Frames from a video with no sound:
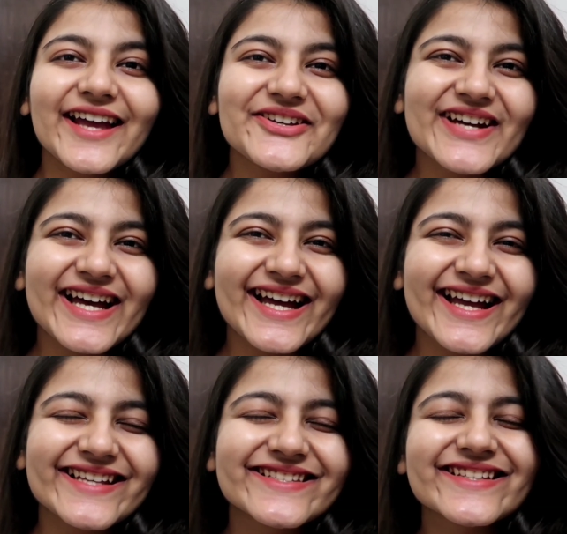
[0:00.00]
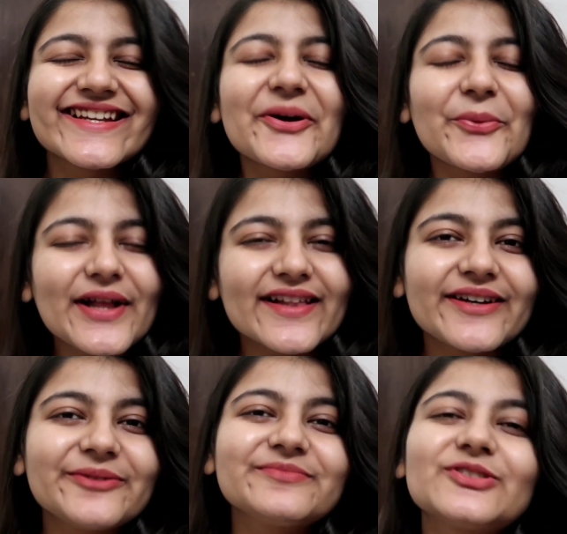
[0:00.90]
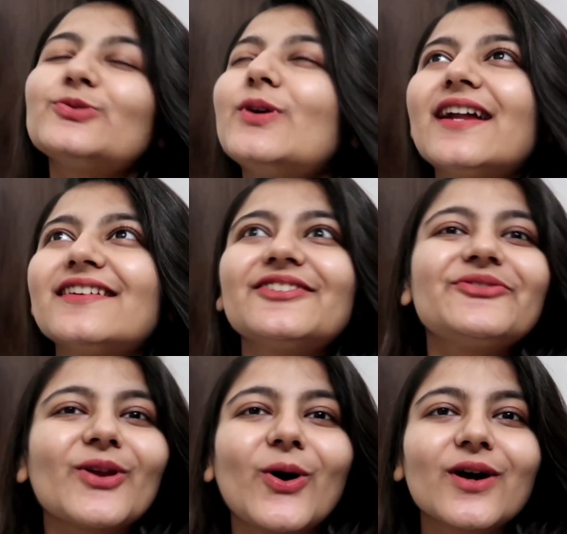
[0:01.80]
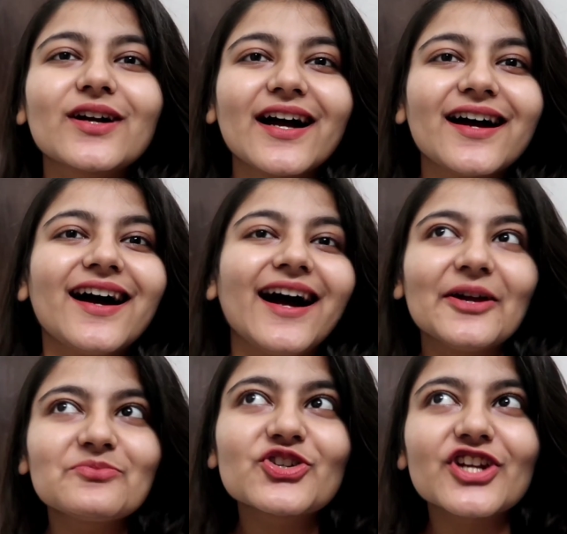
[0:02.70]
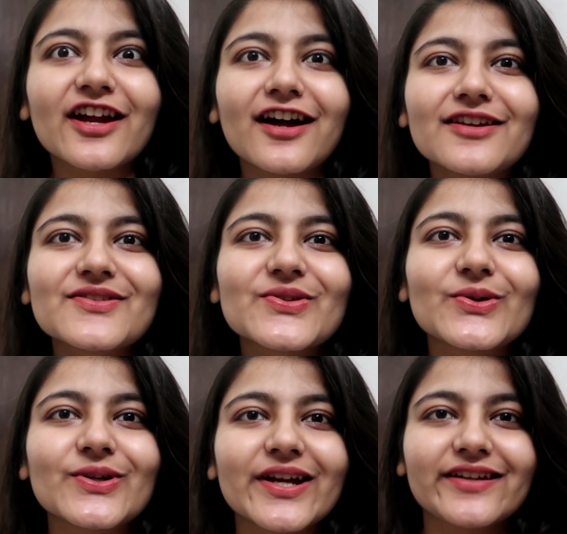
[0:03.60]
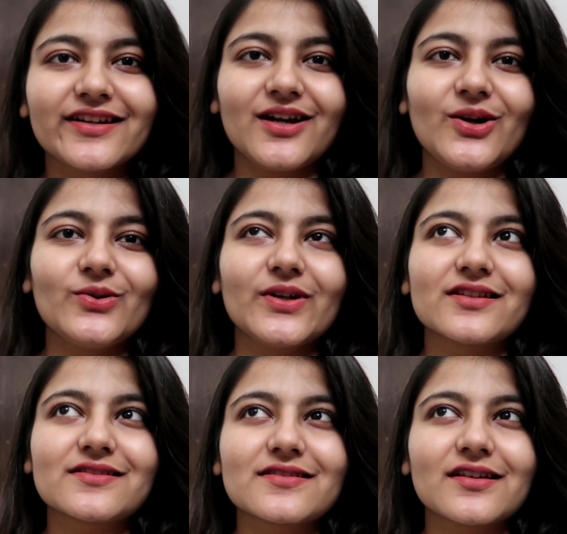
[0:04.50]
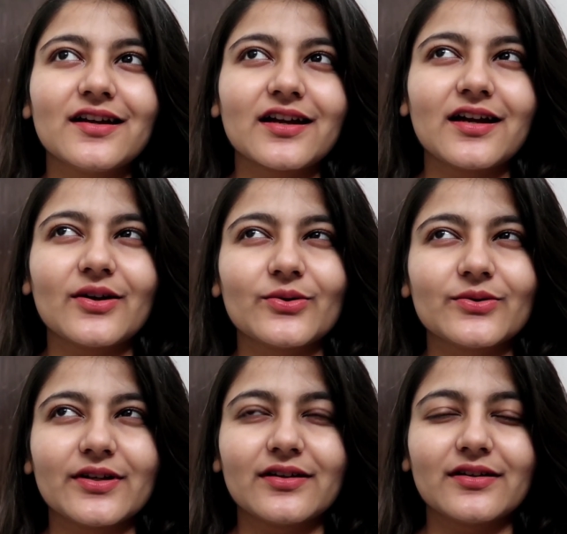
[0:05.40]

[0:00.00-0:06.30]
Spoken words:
Hi you guys, welcome to another vlog. I'm Shreya. So right now it's around